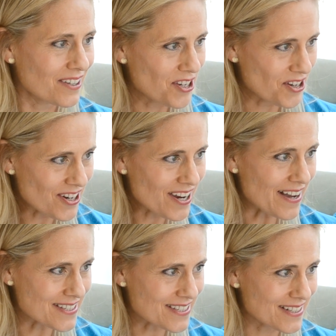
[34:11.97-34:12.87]

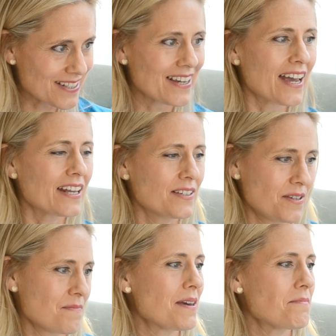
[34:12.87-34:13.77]
curiosity, and
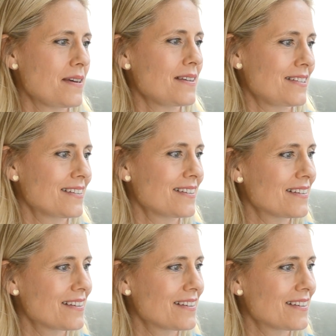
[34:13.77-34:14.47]
commitment.